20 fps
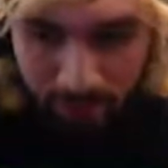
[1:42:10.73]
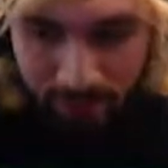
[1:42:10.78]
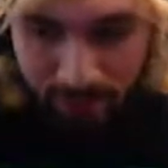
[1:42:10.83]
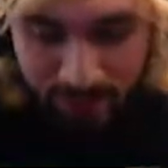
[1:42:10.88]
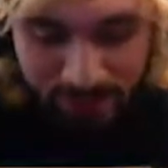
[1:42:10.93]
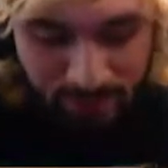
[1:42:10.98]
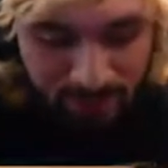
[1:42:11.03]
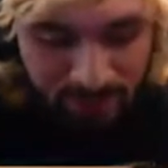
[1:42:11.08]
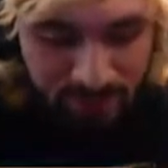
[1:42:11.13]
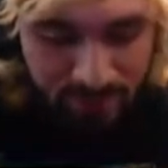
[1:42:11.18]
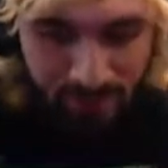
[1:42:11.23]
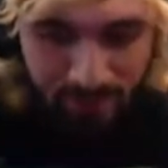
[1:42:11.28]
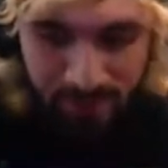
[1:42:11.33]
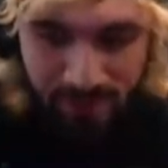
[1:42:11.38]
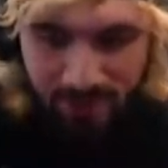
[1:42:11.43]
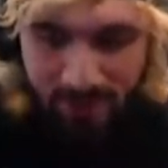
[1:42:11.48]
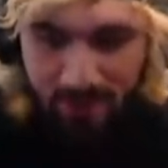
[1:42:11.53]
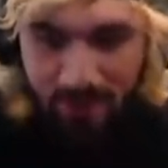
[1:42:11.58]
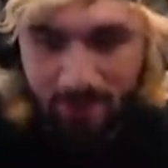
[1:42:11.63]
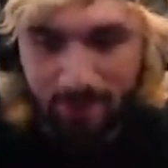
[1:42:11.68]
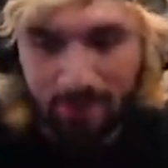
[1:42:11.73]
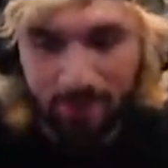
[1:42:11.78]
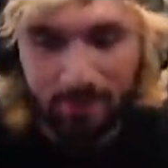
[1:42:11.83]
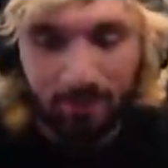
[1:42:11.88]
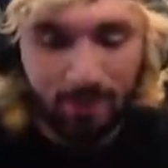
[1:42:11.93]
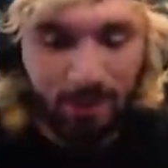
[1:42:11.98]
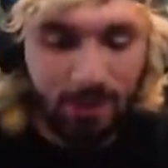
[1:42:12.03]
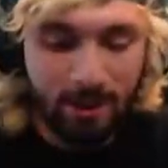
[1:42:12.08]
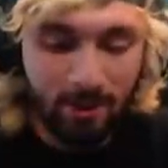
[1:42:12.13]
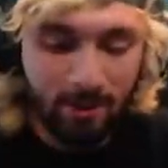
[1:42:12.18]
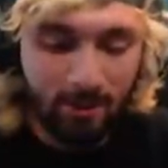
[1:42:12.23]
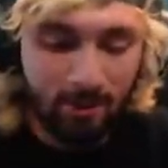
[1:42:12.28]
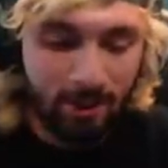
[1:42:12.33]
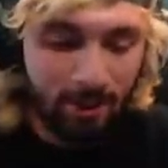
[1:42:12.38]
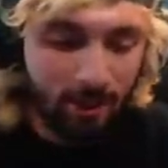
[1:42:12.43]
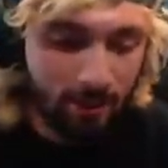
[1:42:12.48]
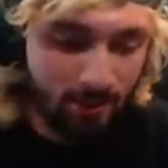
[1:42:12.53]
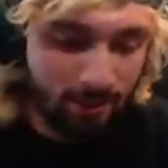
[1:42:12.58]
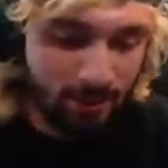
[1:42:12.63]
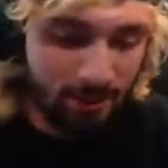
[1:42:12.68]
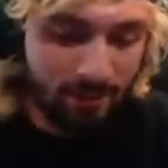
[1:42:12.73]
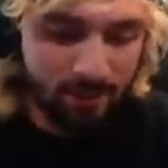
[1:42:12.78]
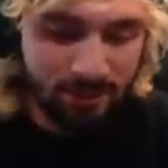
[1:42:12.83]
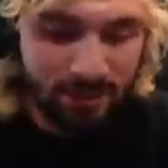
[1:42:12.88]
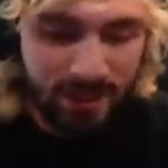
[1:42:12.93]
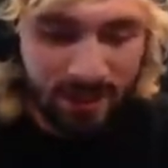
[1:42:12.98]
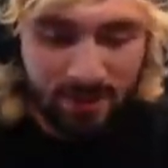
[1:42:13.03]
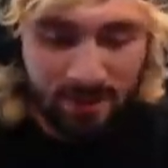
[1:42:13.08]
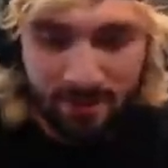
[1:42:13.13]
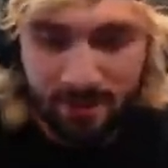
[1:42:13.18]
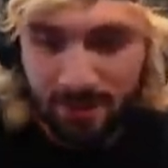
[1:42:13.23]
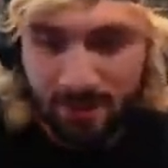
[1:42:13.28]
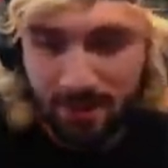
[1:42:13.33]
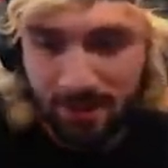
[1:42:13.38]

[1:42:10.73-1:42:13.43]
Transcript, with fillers: else wants to be in here, or what? Or what? what what's happening?